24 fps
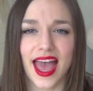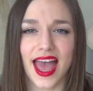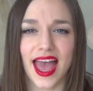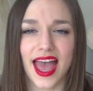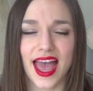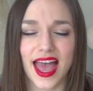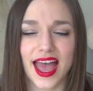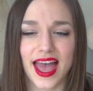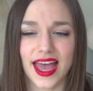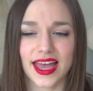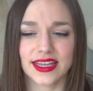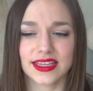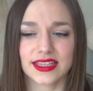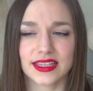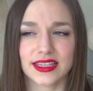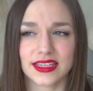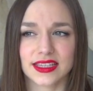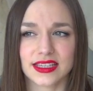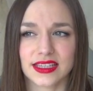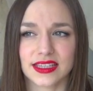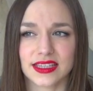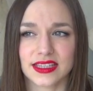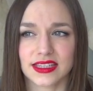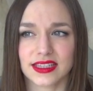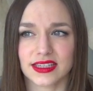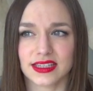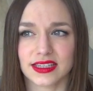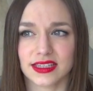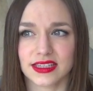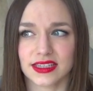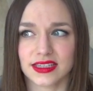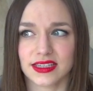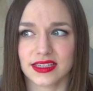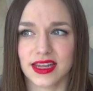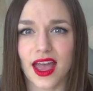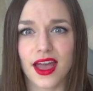And
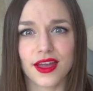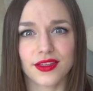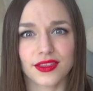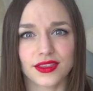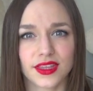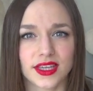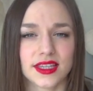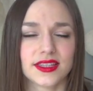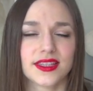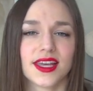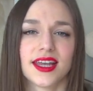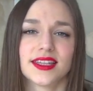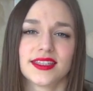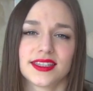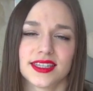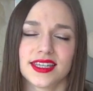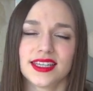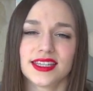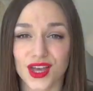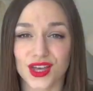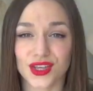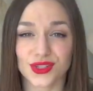yeah, I think that's it.